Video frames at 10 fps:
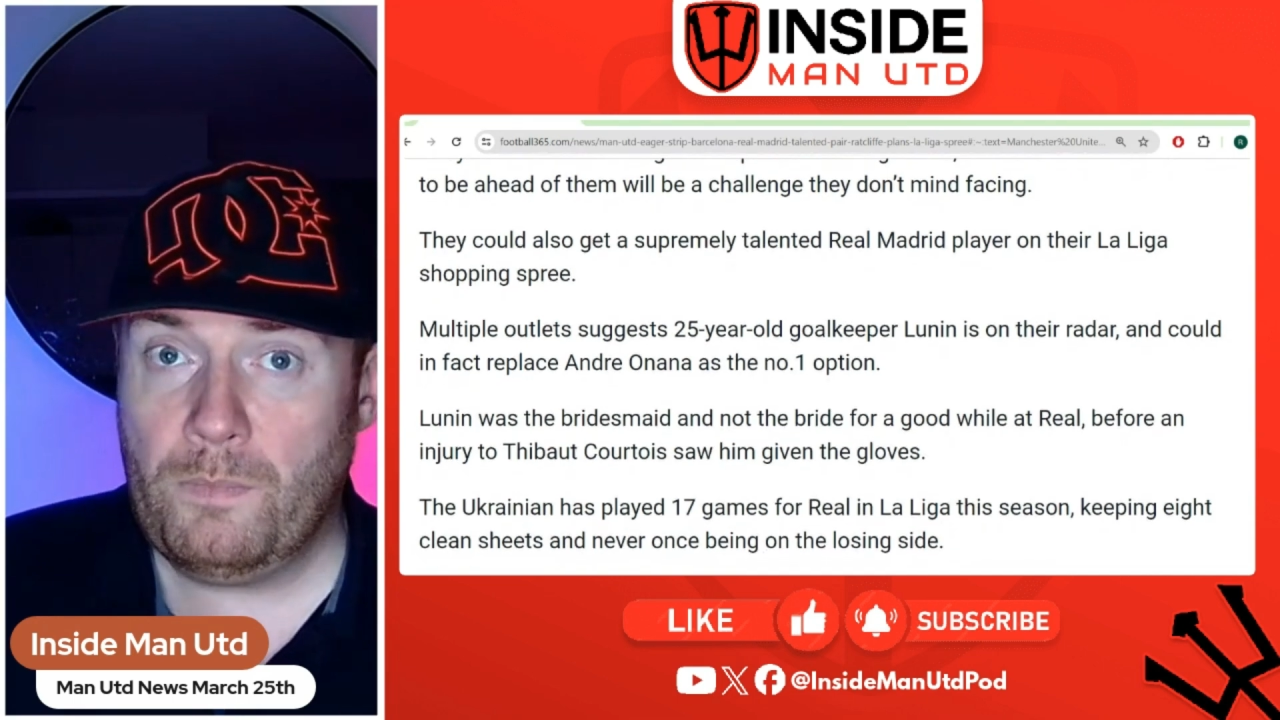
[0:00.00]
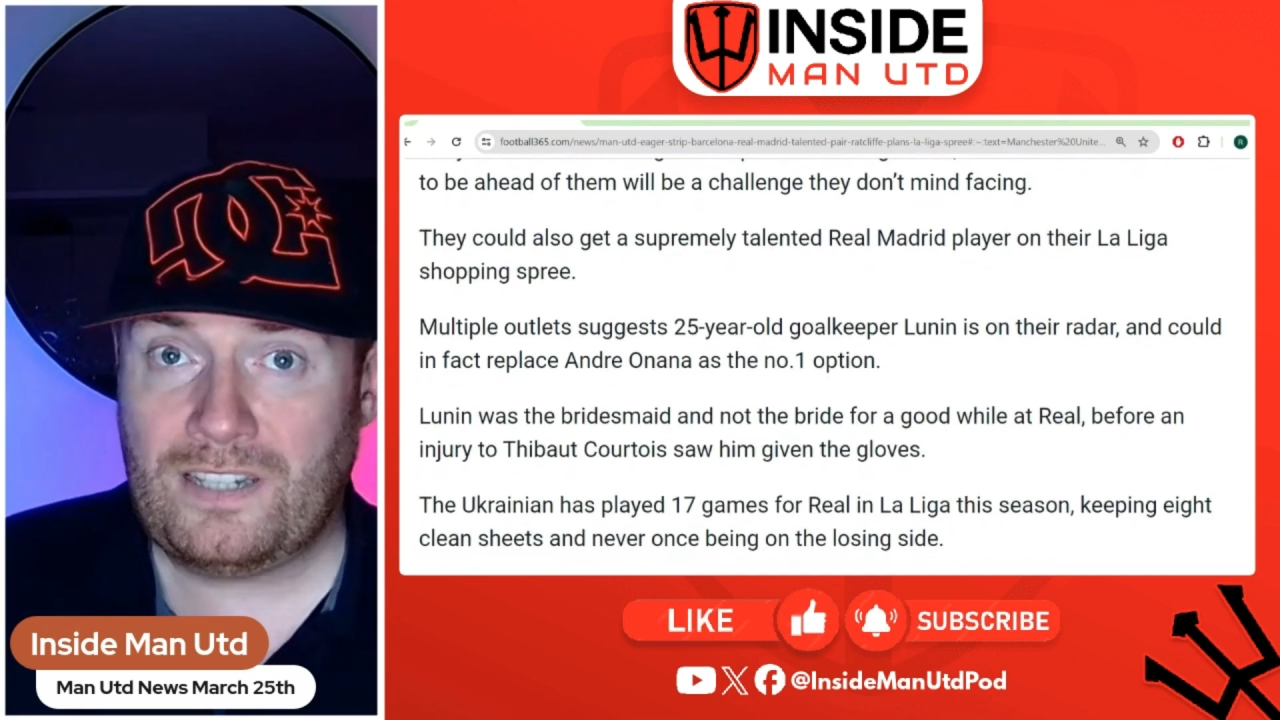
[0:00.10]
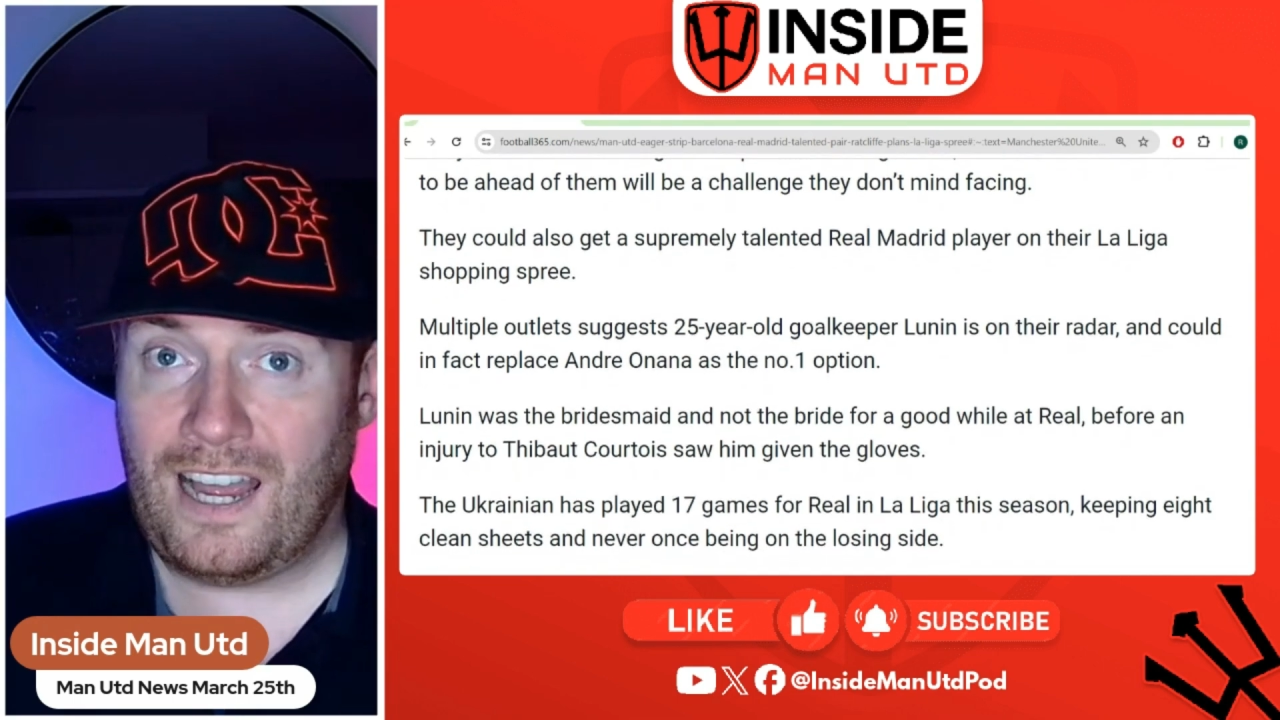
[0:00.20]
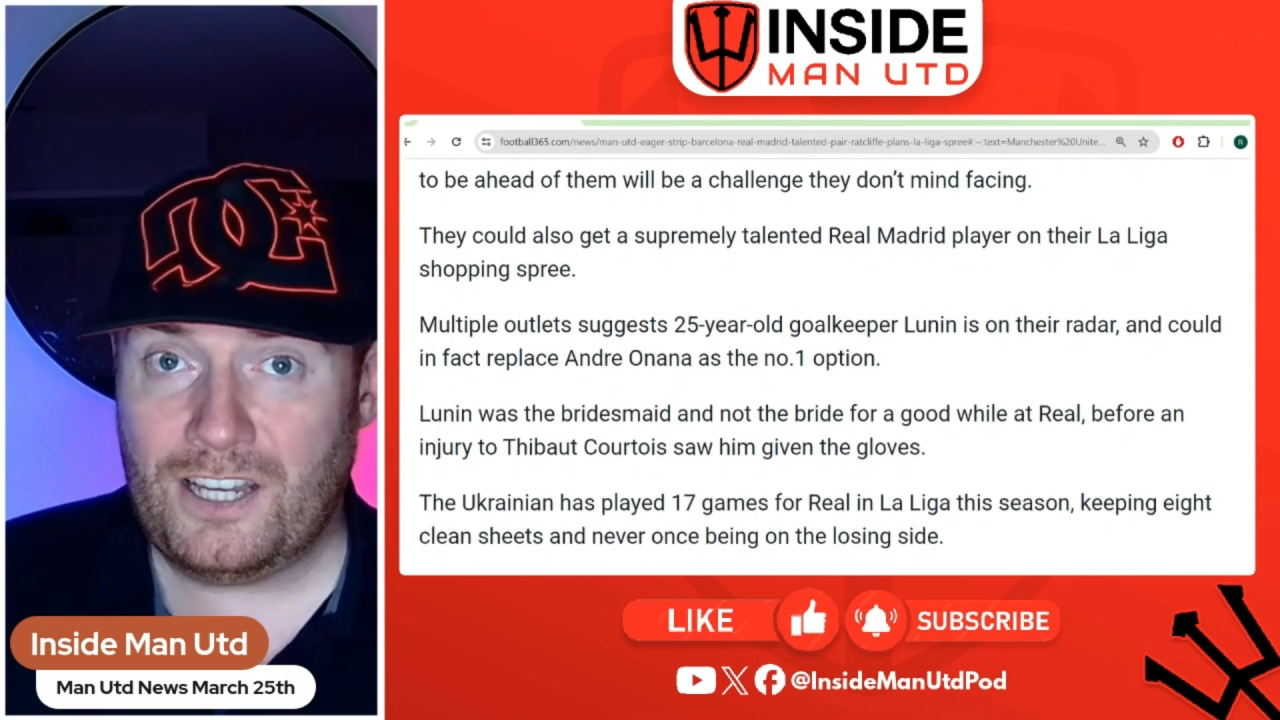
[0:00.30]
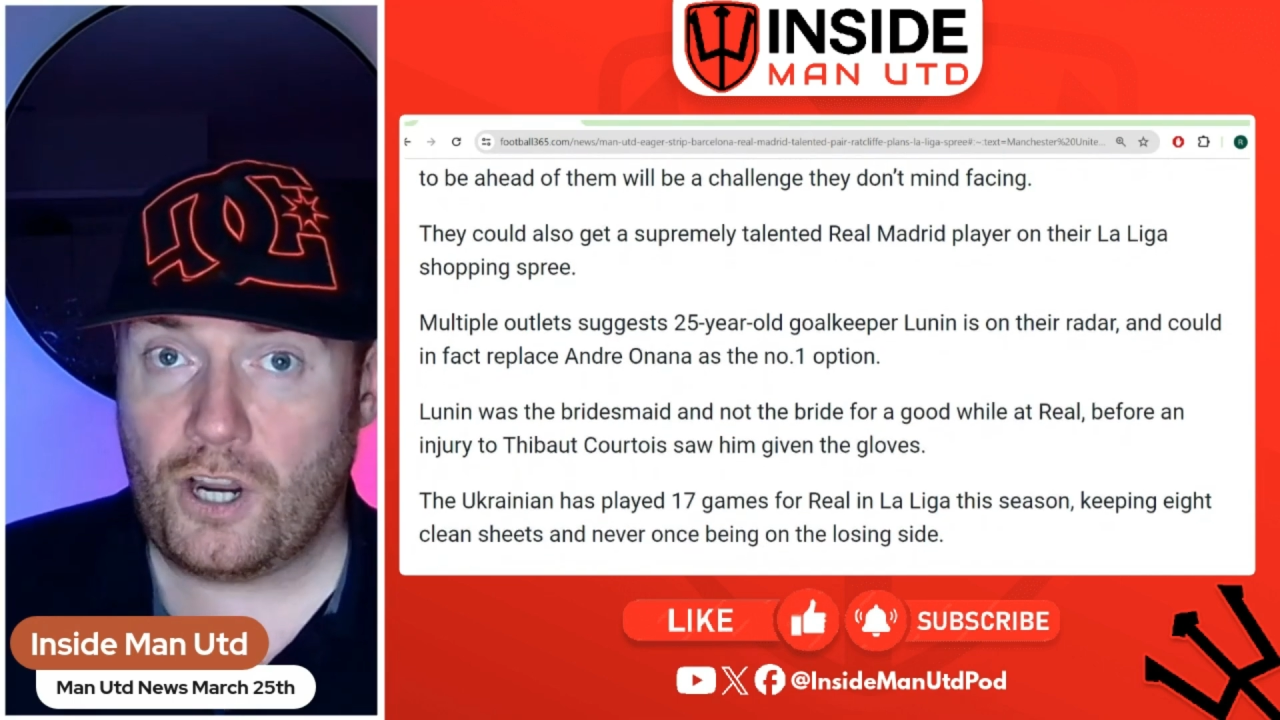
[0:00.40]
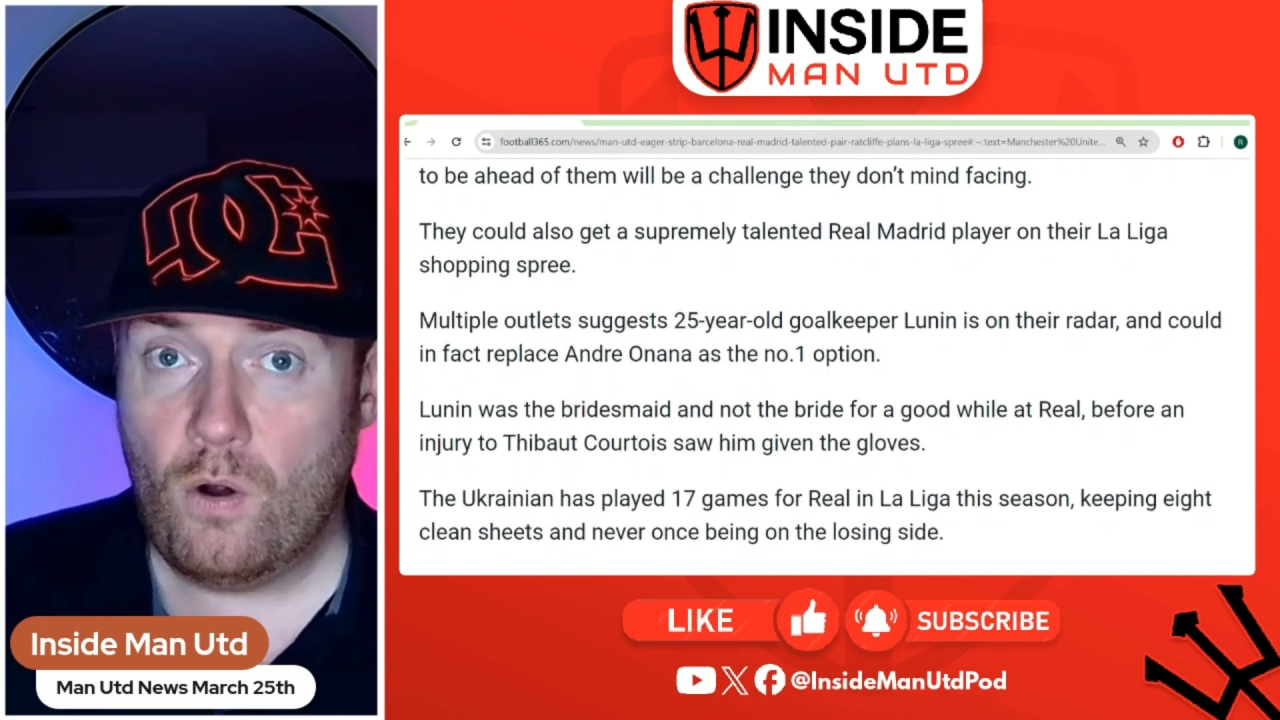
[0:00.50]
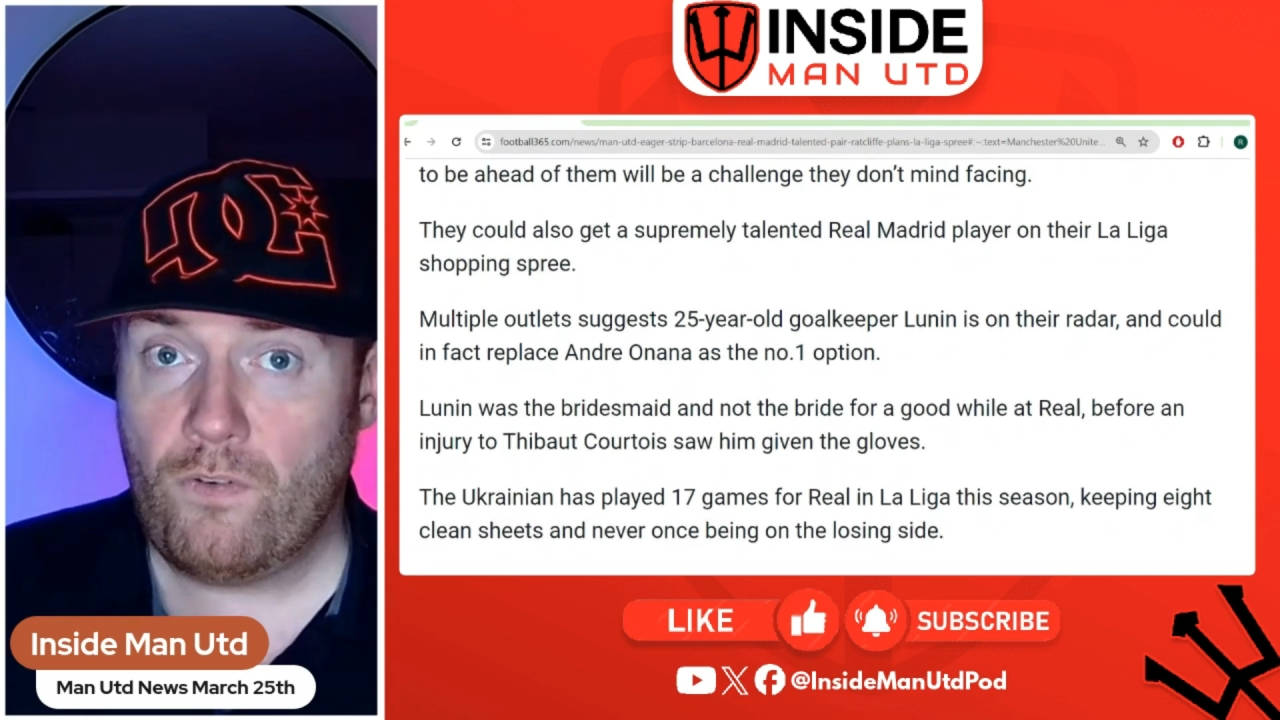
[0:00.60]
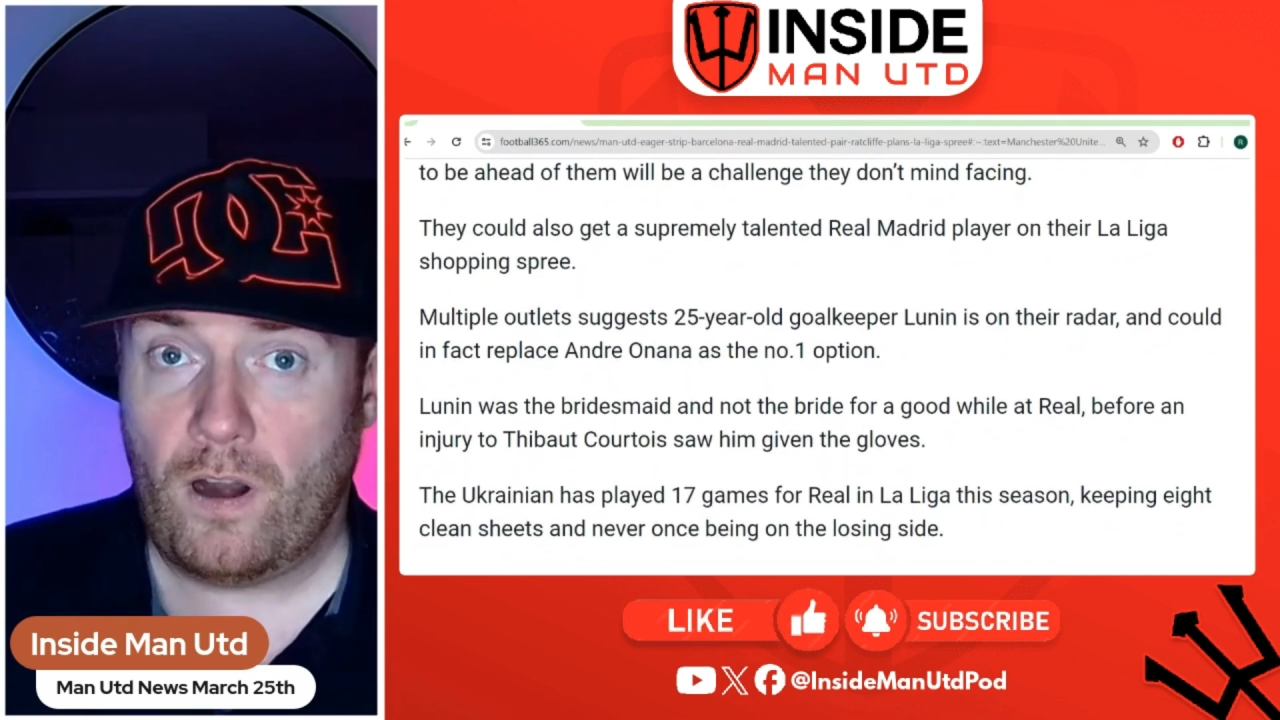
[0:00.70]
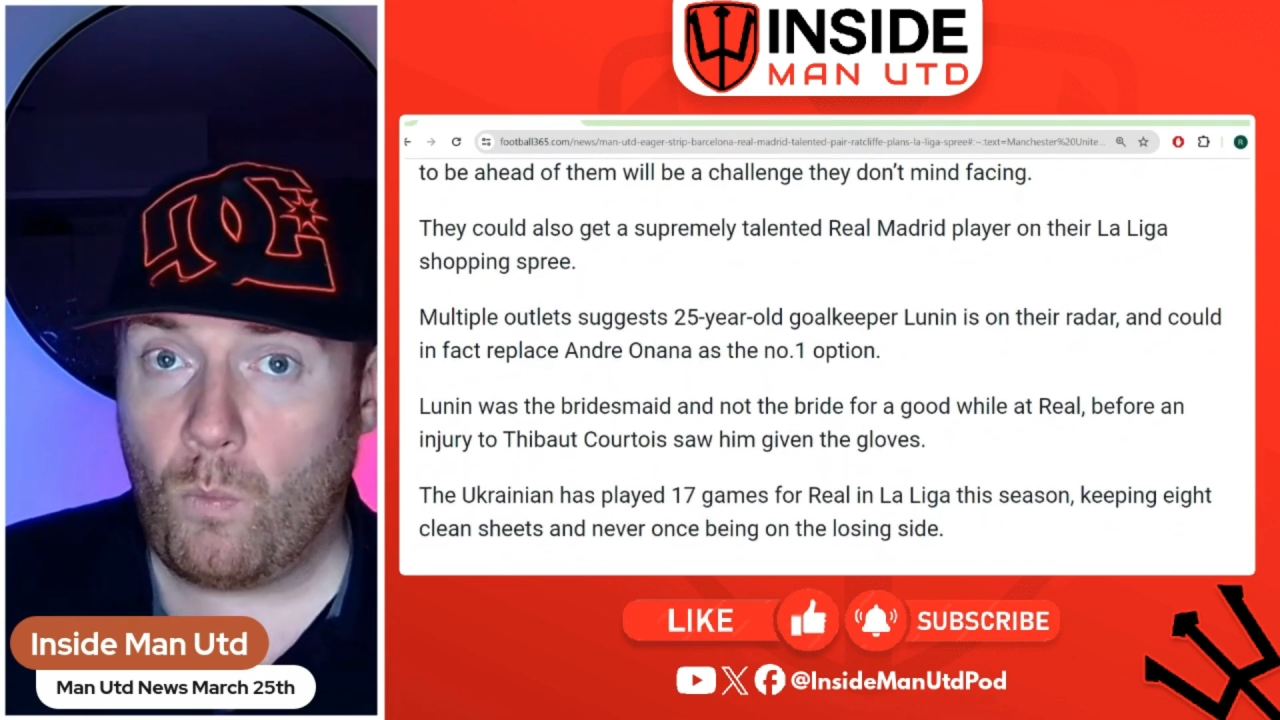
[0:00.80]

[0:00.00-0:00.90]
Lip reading: Matej Kovar